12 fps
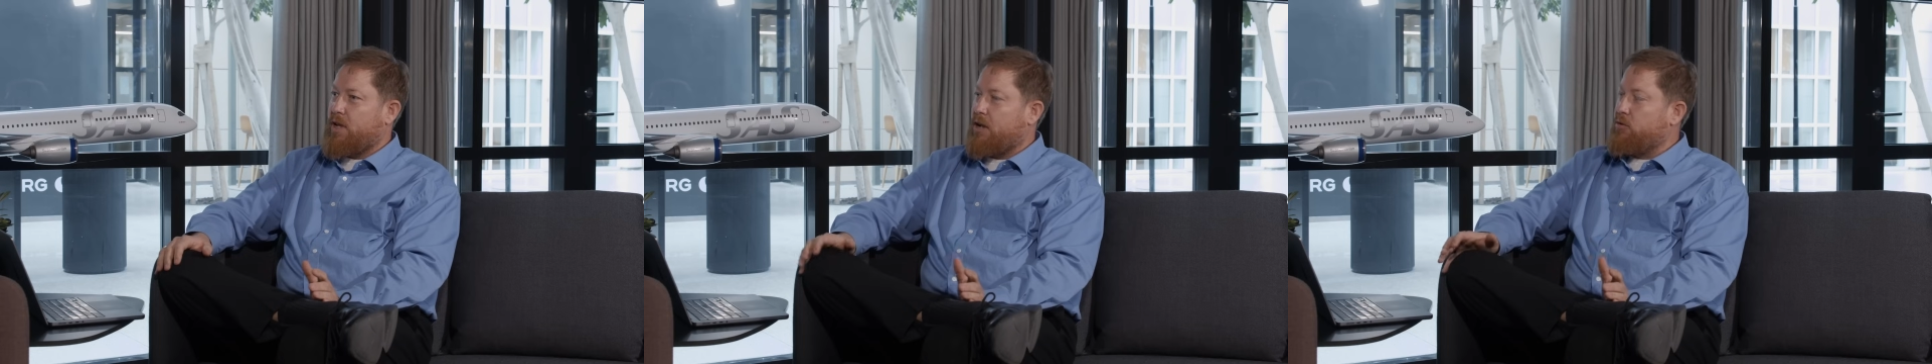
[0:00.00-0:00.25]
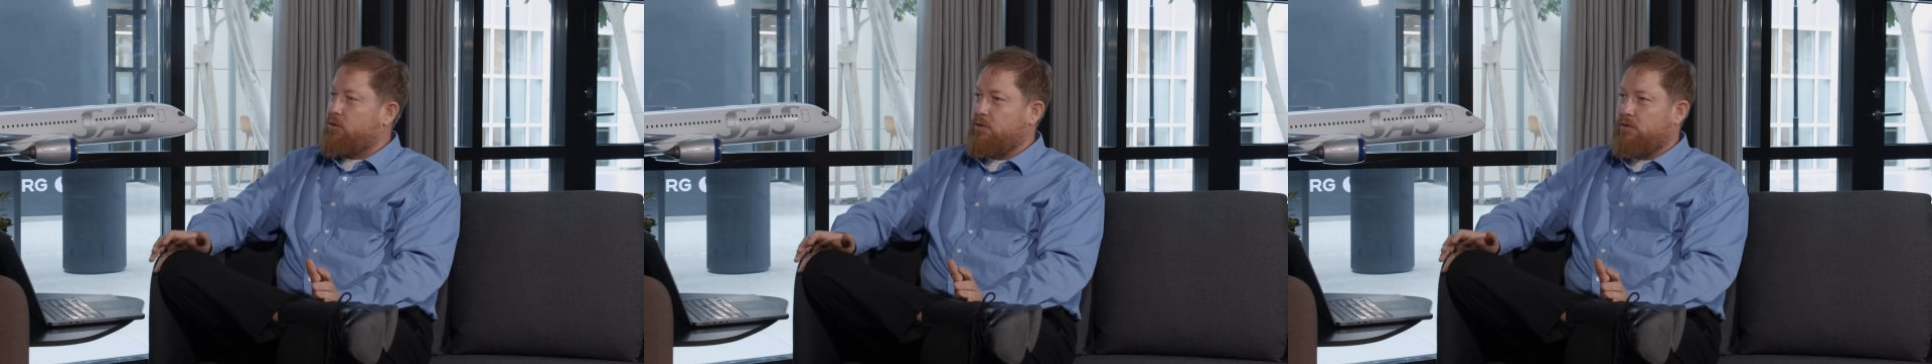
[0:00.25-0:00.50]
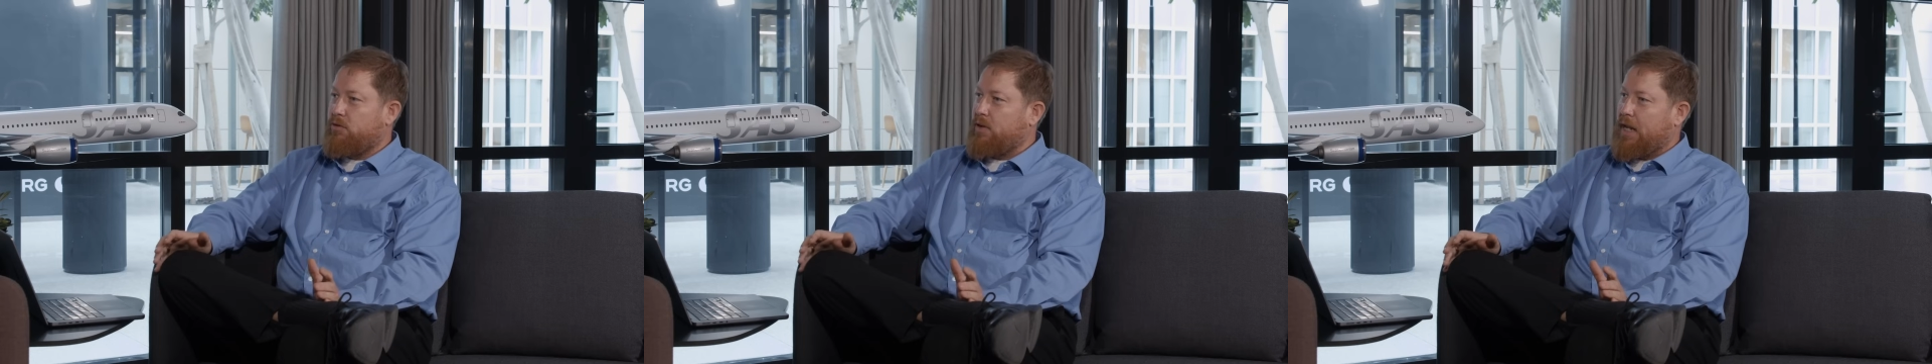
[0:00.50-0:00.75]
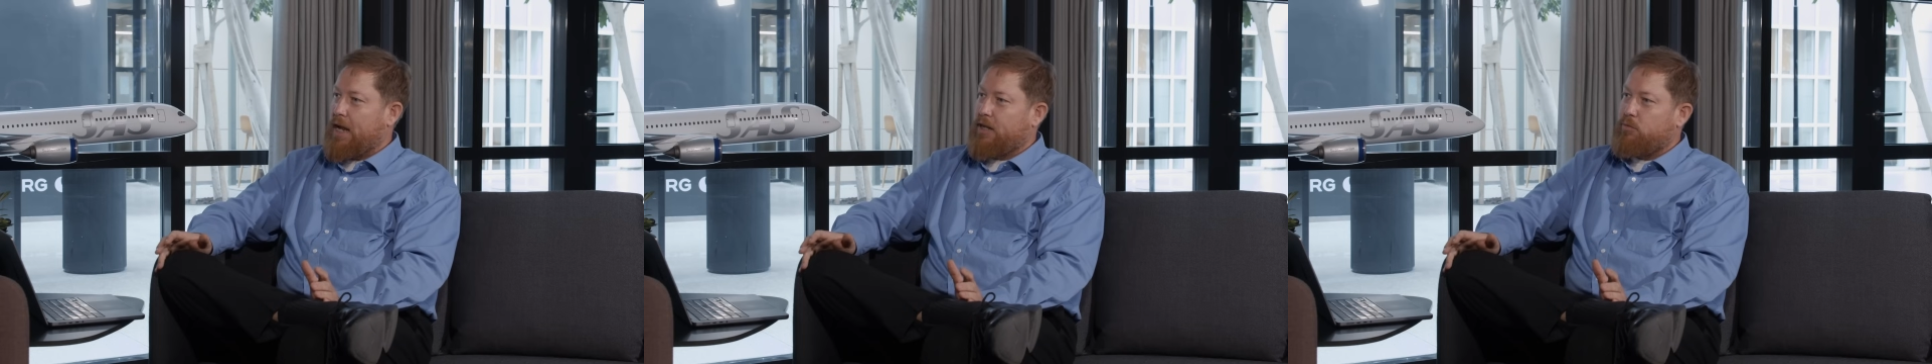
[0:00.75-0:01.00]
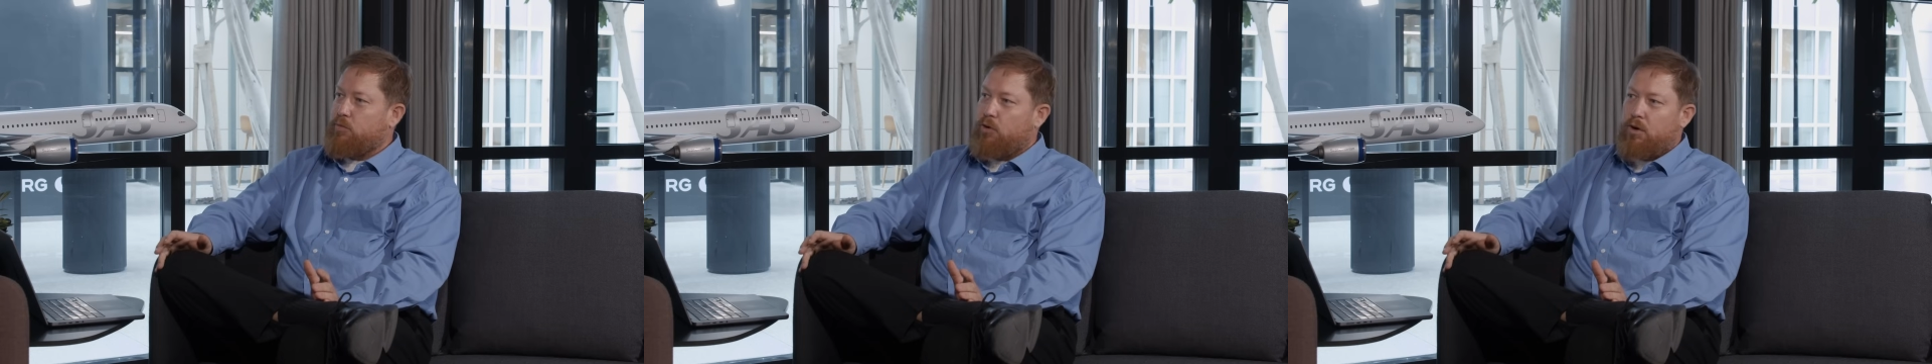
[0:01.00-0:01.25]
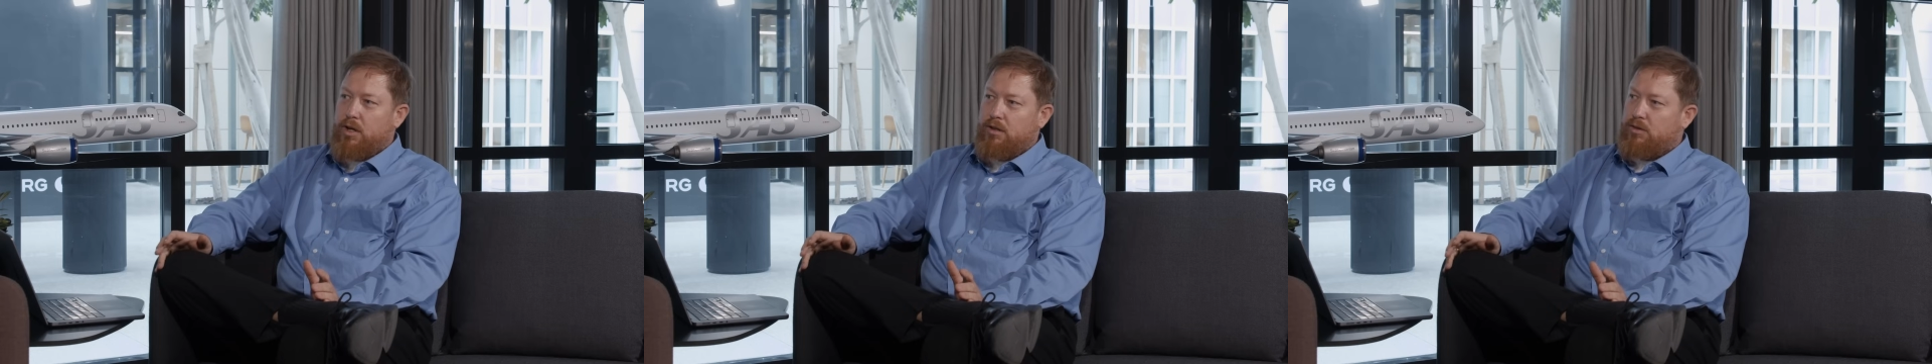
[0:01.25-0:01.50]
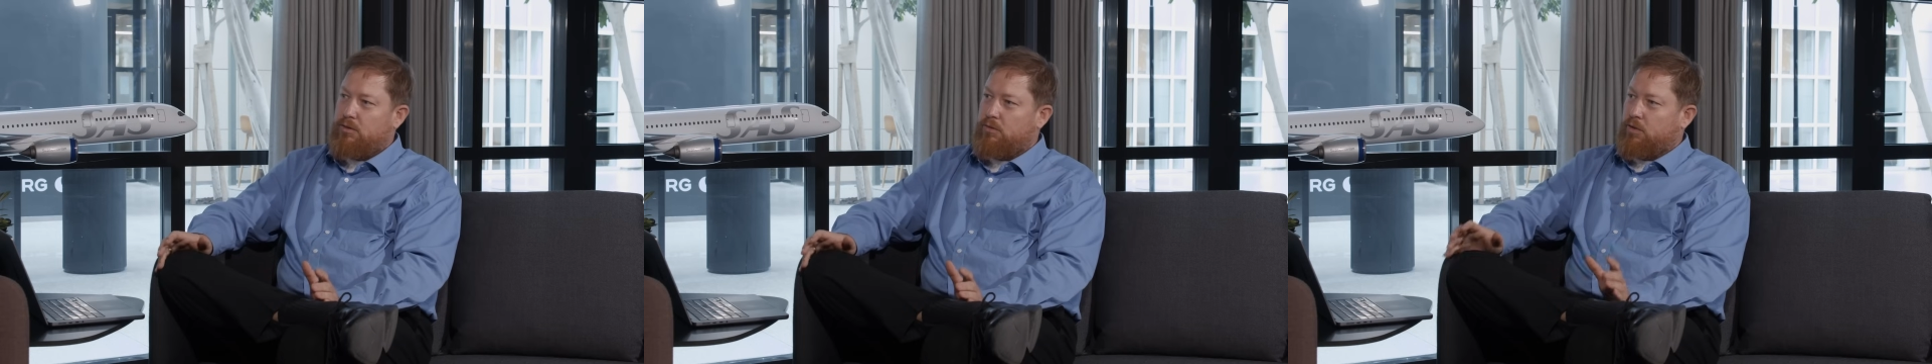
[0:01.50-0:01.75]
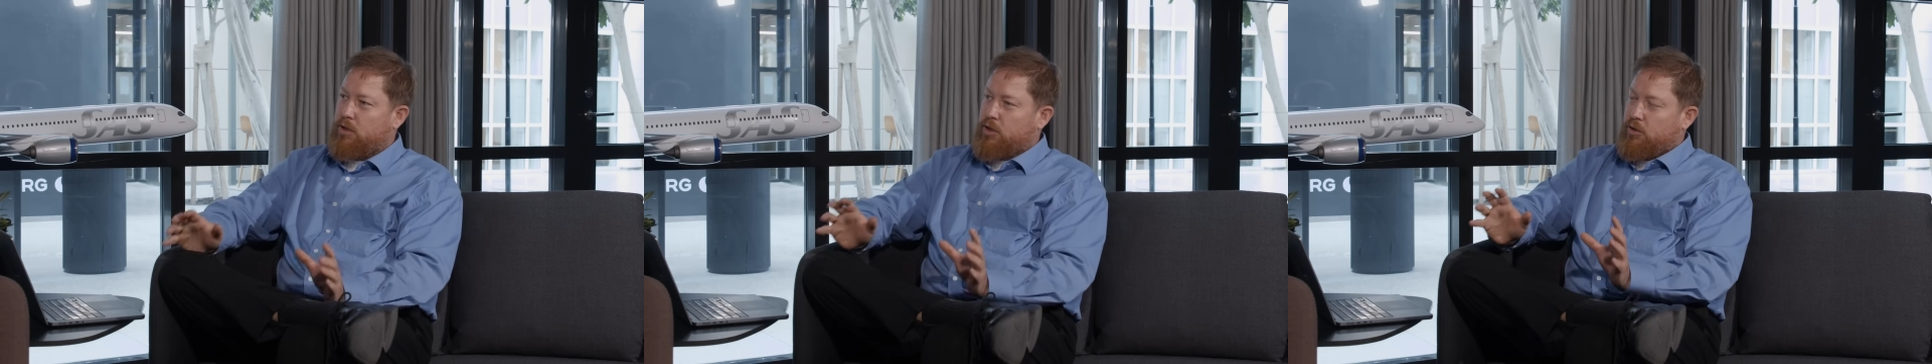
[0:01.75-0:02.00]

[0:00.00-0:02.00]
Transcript: Are you going to align it more into